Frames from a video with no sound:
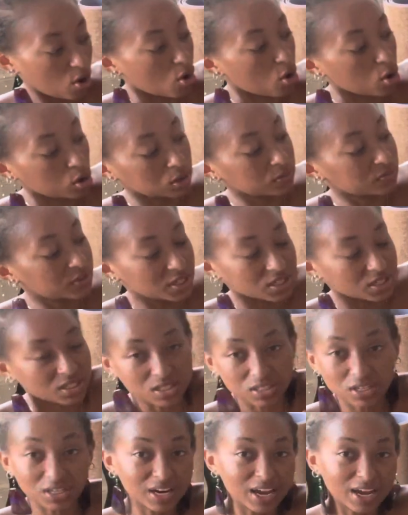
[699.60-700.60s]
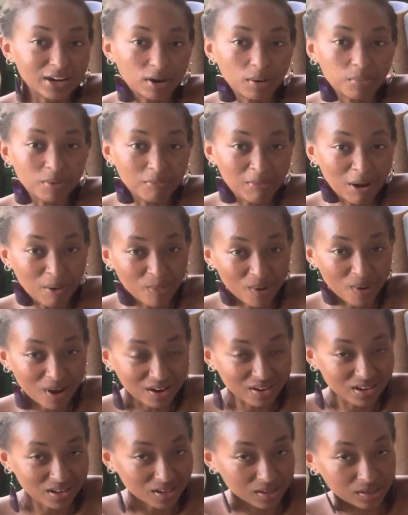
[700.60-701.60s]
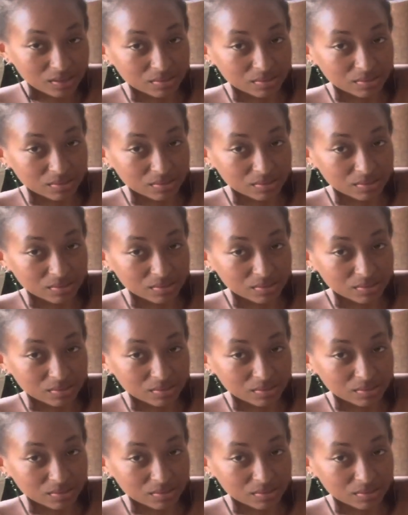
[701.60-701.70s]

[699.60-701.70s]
all of this is gonna end up in my body,